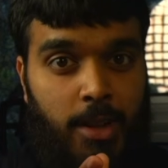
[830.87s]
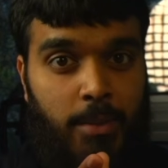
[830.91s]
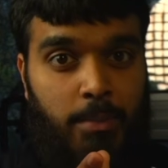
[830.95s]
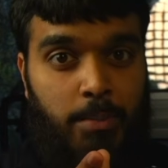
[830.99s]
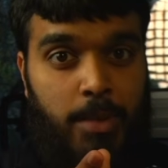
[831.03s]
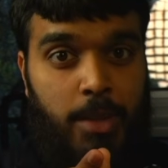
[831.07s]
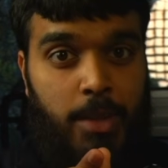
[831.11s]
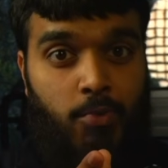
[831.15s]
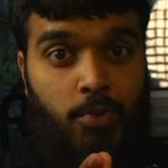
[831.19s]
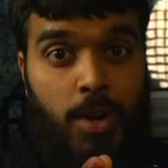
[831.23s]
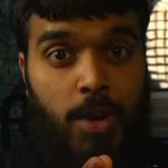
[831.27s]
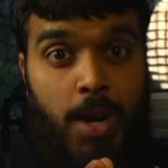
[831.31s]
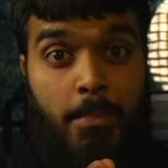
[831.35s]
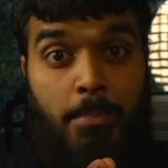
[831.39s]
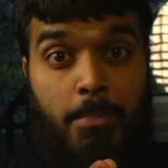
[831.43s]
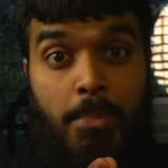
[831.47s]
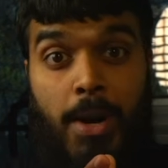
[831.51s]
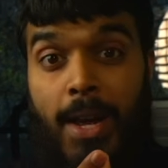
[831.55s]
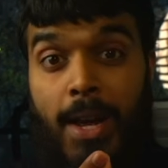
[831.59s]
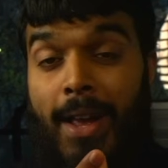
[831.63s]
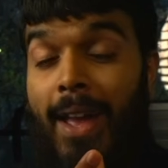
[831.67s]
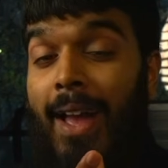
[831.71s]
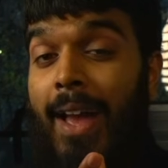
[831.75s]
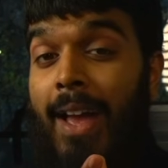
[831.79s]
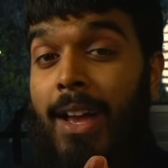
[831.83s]
me write by
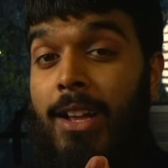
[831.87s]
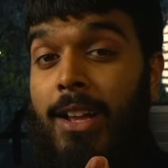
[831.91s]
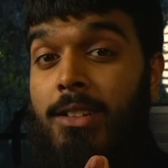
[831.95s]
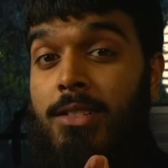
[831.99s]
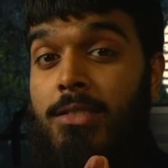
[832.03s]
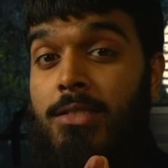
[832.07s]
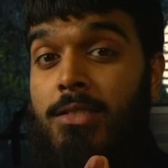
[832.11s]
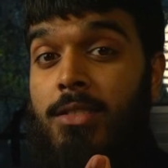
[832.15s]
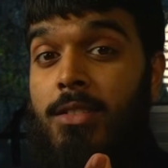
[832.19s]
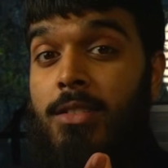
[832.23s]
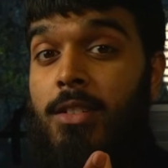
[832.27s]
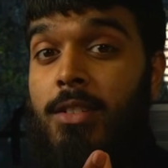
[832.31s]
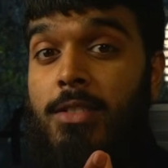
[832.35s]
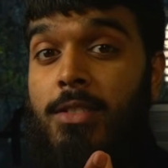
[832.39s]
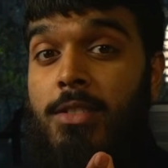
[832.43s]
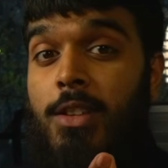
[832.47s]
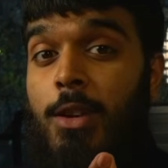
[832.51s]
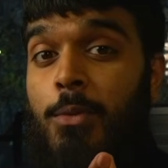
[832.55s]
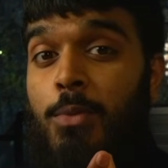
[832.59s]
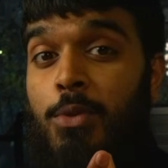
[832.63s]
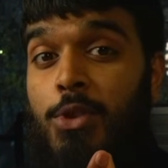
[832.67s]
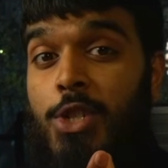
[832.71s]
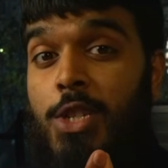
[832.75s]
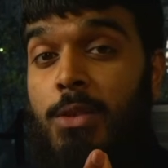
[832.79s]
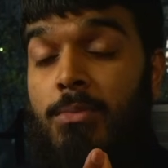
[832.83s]
hand instead of
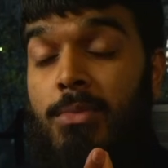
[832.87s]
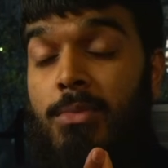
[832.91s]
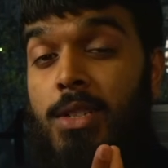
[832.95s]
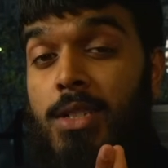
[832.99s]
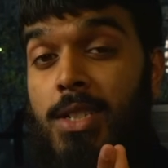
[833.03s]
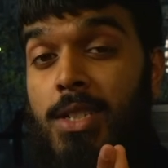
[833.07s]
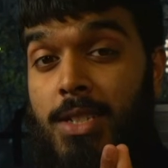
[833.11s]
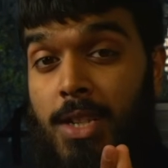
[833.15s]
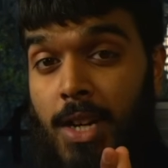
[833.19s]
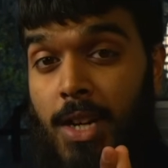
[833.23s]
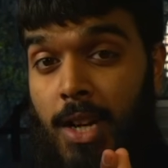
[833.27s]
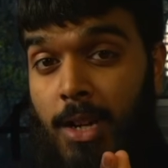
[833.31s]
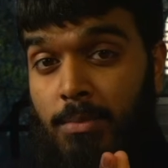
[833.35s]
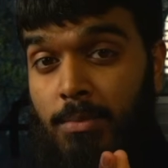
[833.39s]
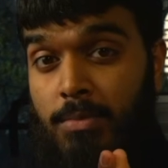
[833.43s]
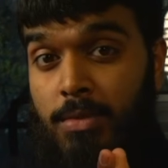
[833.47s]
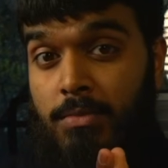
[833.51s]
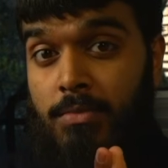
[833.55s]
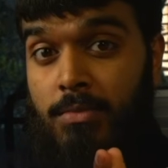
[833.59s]
pushing me to type?